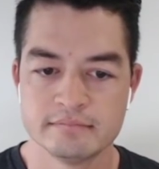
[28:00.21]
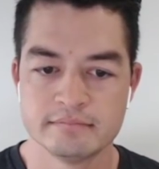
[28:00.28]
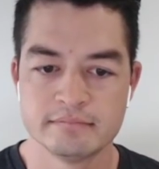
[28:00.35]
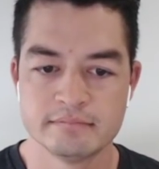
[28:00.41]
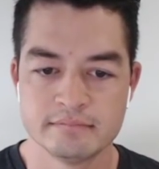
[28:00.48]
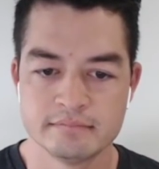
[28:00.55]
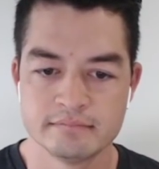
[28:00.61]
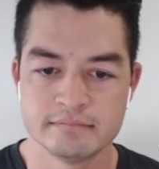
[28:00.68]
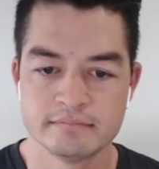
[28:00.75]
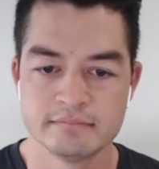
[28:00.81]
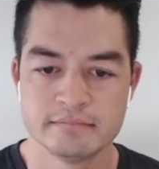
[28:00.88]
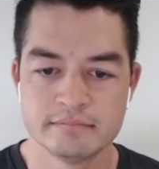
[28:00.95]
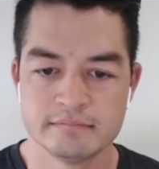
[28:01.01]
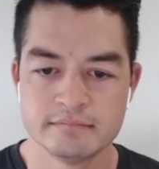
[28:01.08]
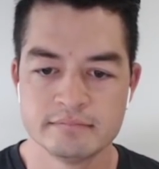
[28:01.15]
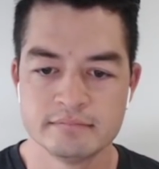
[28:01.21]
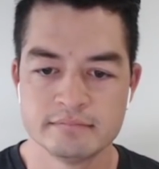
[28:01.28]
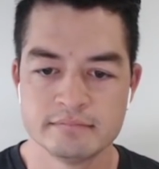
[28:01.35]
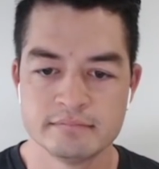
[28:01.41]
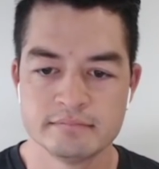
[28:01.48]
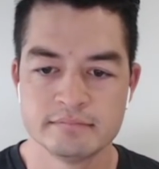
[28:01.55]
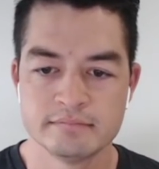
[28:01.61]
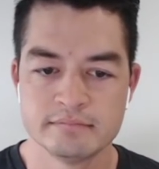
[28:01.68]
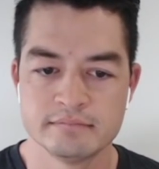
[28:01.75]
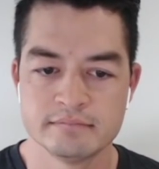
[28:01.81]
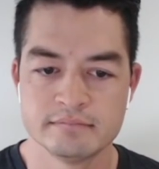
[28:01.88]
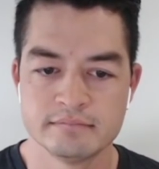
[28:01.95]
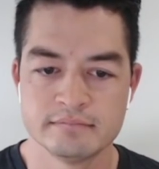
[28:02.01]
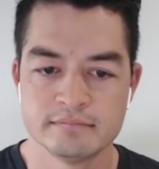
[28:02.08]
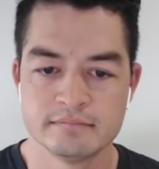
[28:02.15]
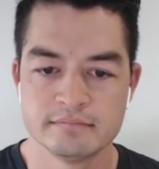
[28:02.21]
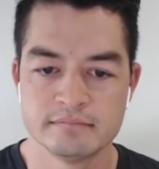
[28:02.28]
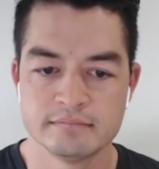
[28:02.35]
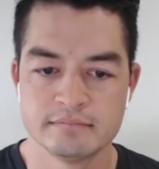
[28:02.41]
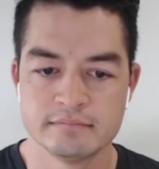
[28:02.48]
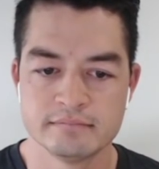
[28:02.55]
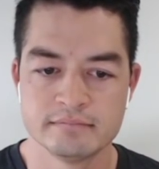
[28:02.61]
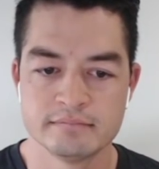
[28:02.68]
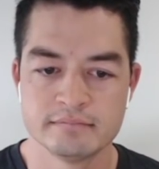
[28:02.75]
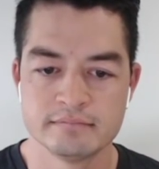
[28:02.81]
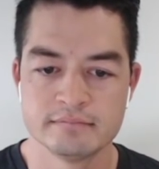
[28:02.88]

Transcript: The person shown says nothing.